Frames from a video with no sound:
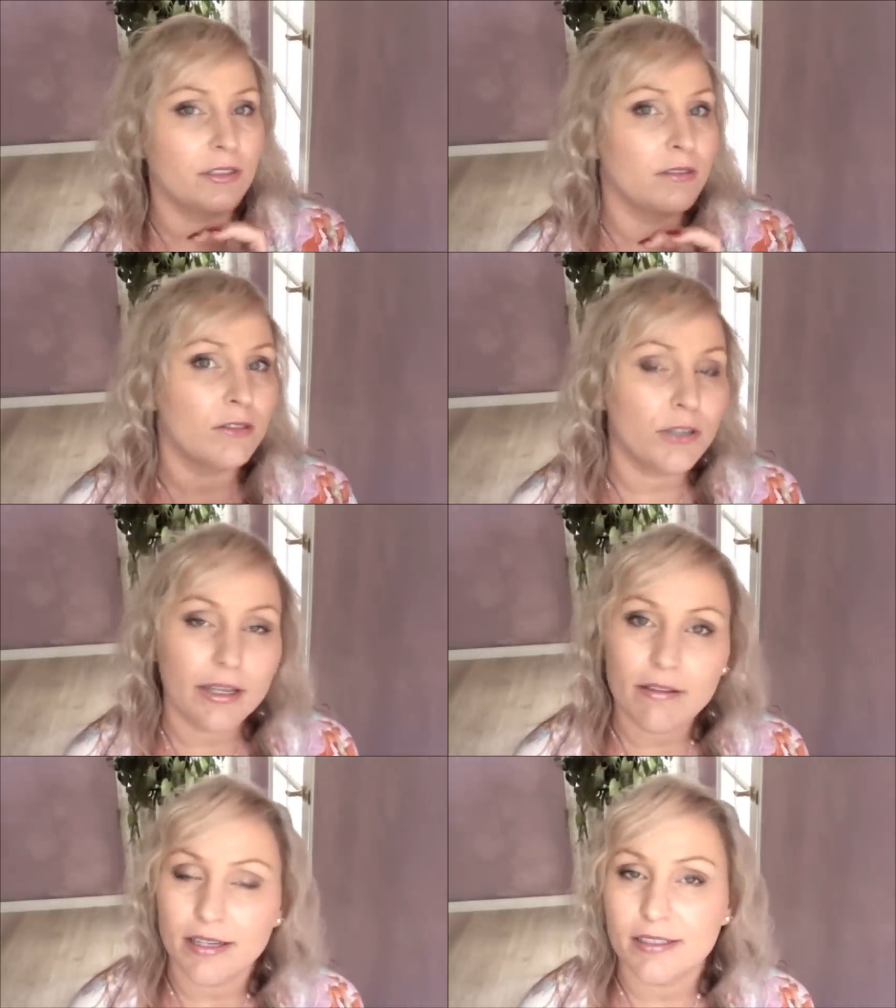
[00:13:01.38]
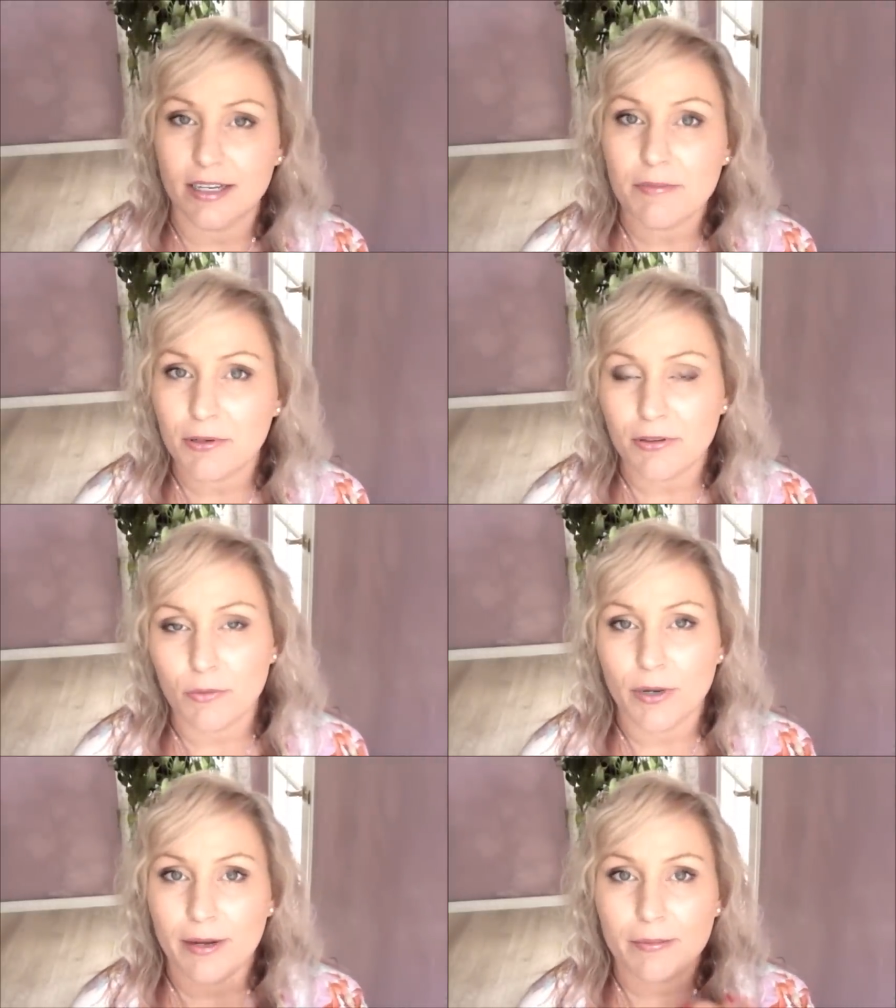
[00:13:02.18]
and looking things up on the
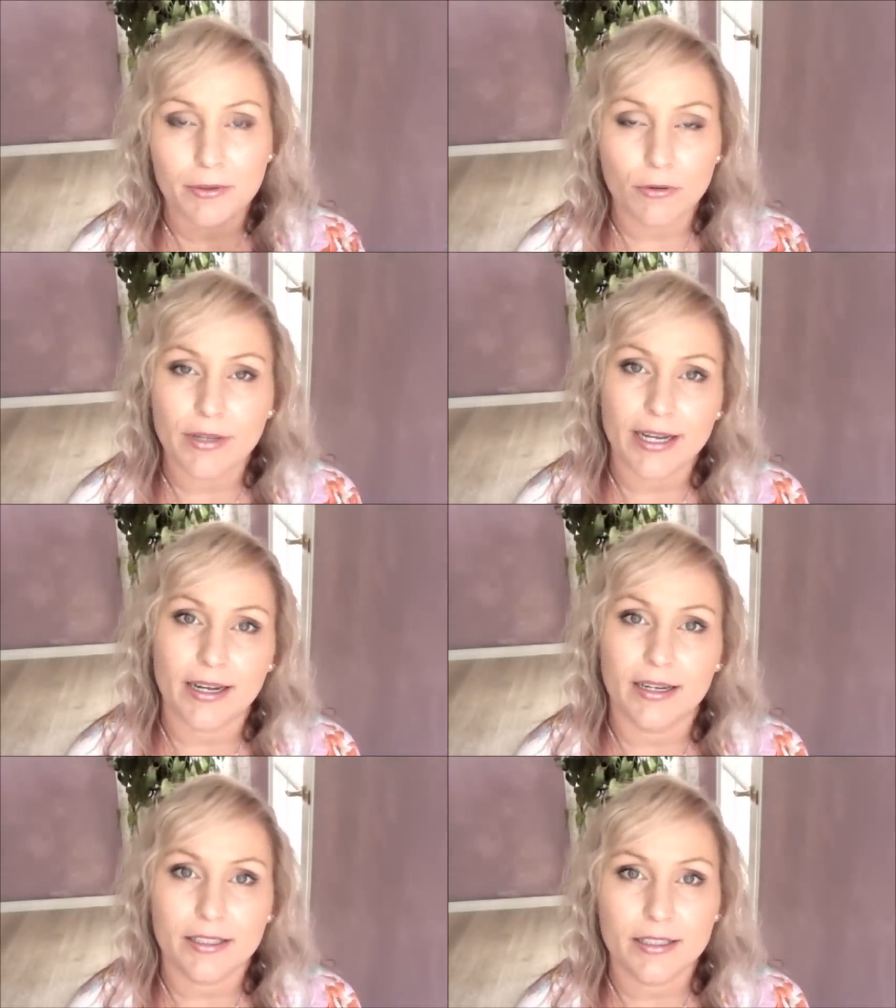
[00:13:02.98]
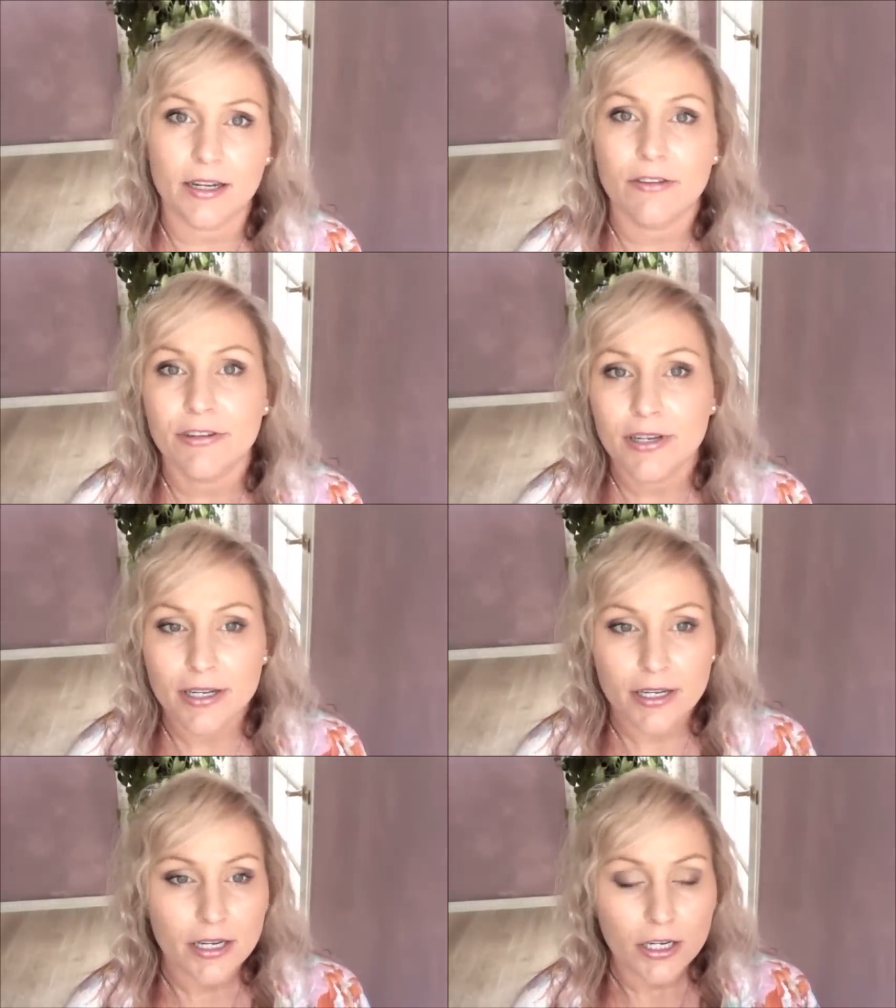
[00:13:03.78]
web and all that kind of stuff,
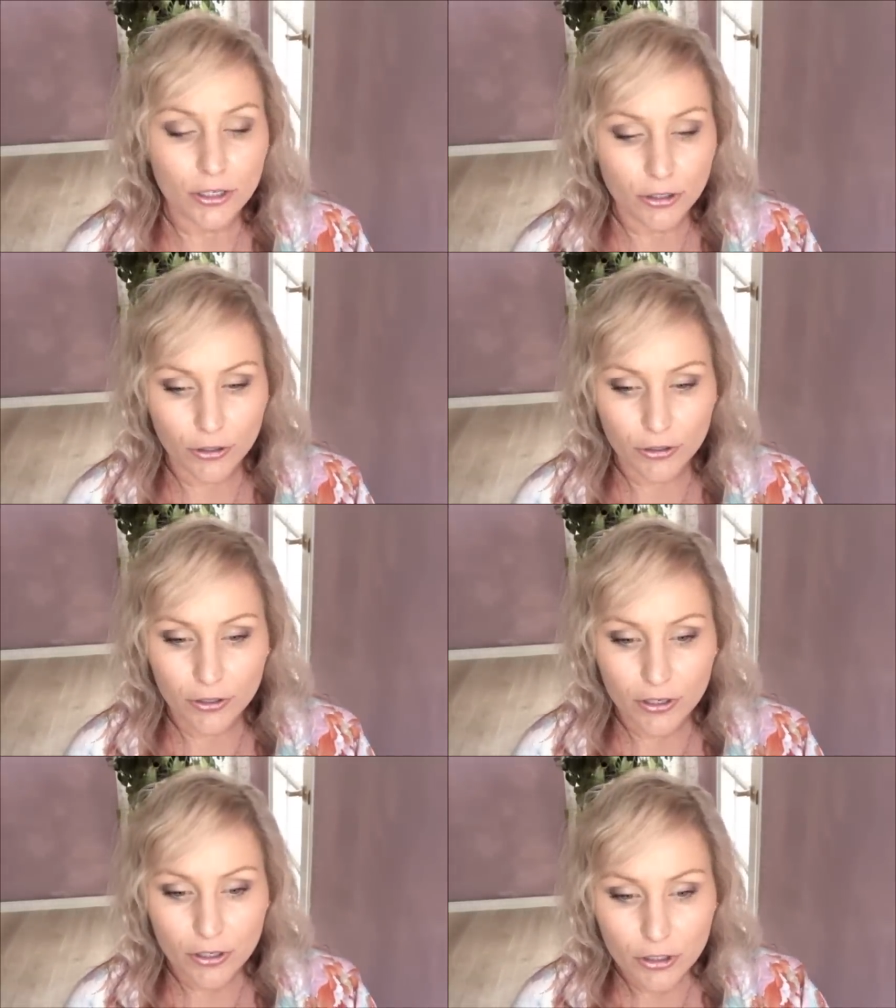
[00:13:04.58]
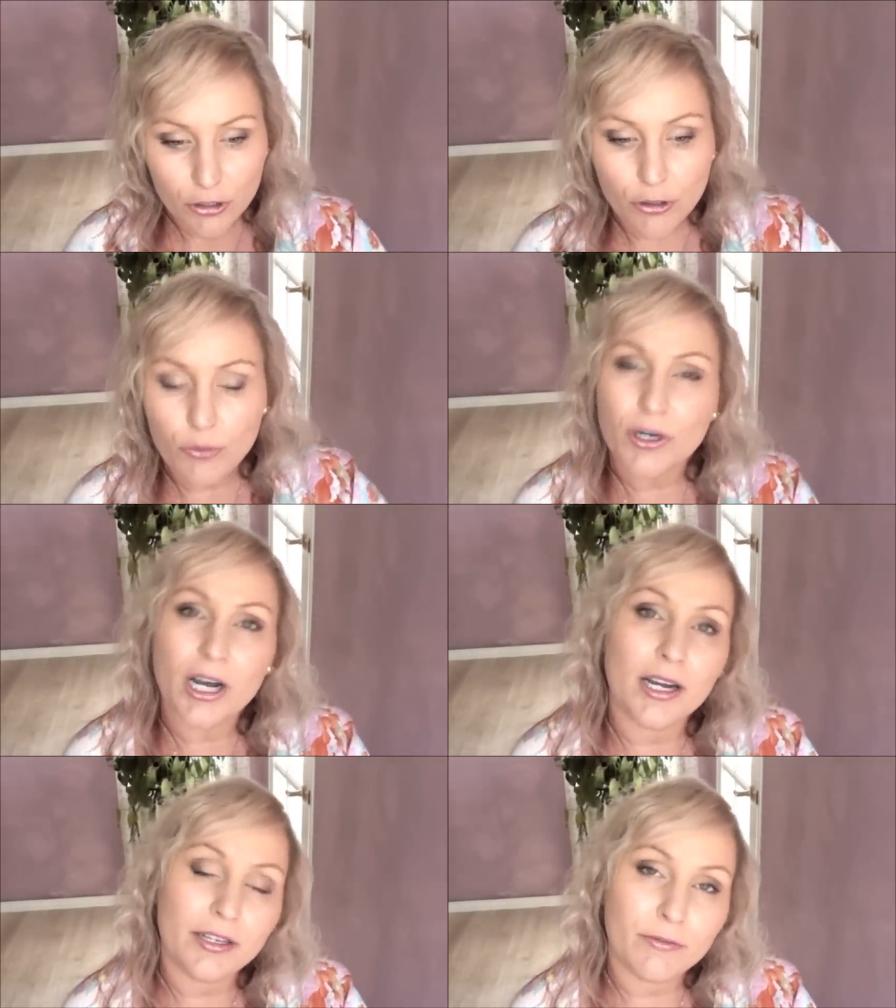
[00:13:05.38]
you know, you were
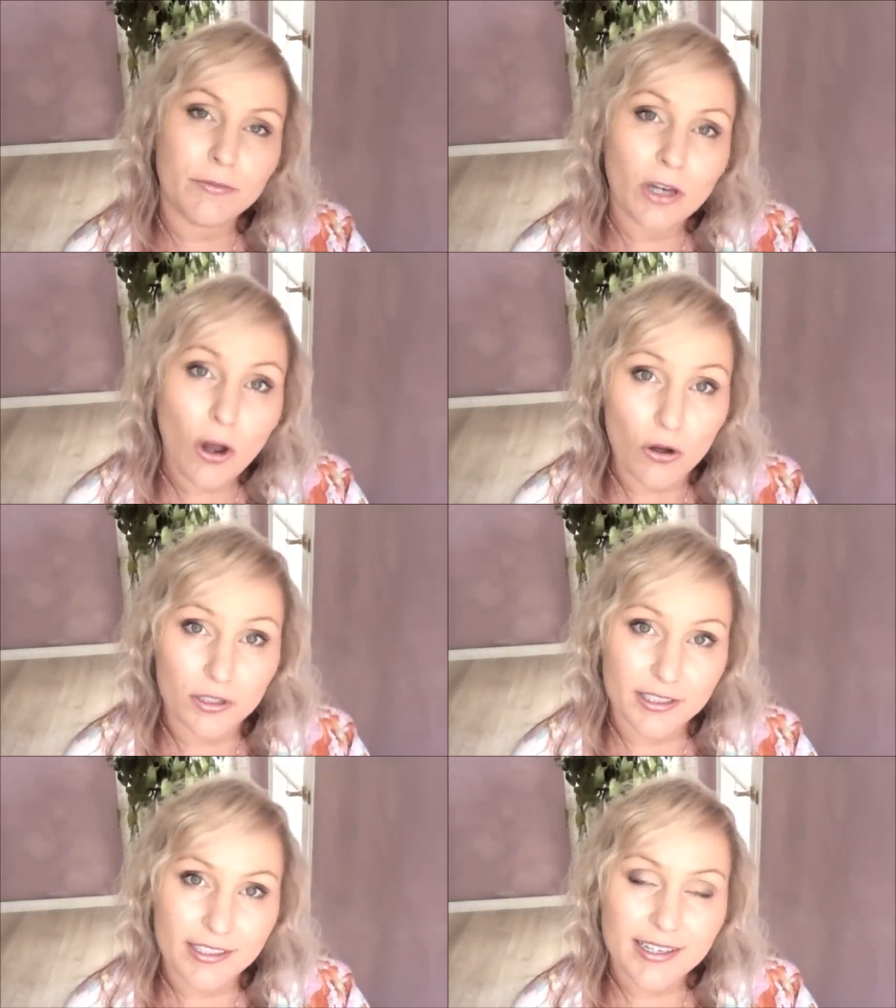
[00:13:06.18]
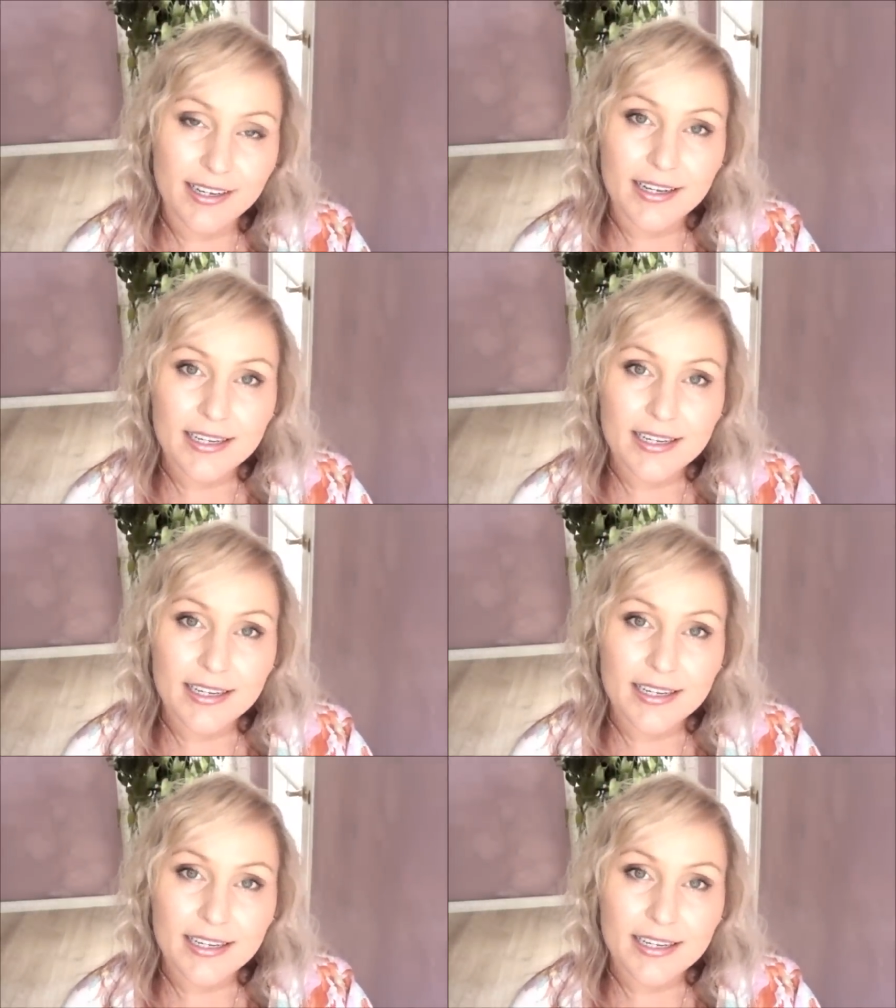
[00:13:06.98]
kind of lost.